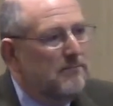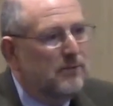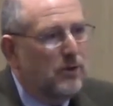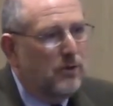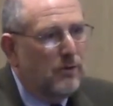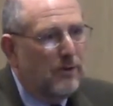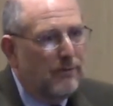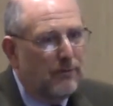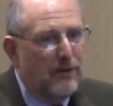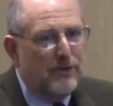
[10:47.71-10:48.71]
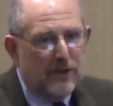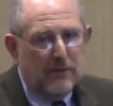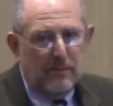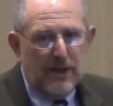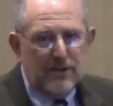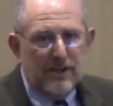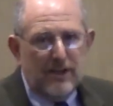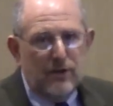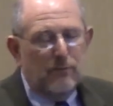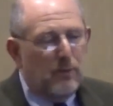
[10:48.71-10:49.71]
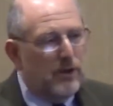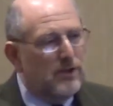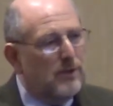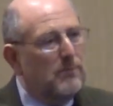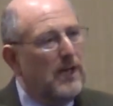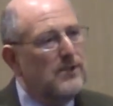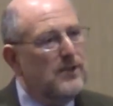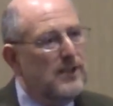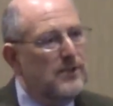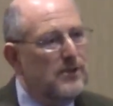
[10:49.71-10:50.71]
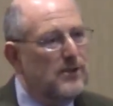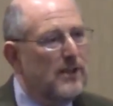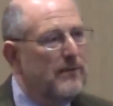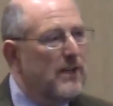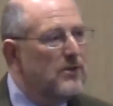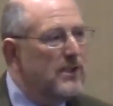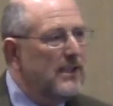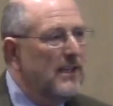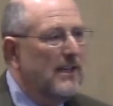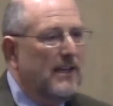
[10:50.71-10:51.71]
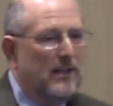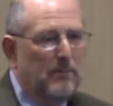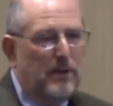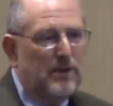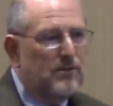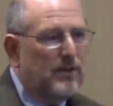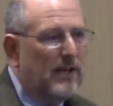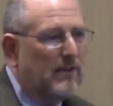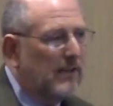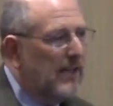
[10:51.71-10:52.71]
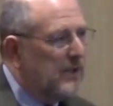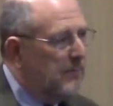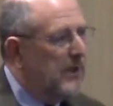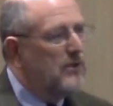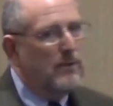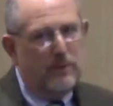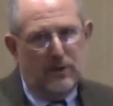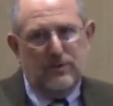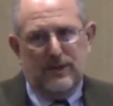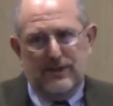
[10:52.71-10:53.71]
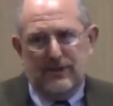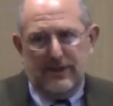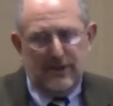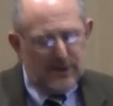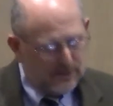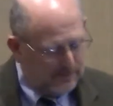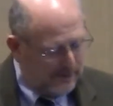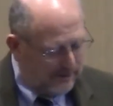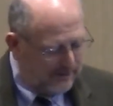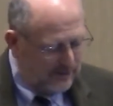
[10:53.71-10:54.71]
So if you're facing a budget and you've put in some nice things to save energy and the budget's tight at the last minute, some of those things tend to disappear.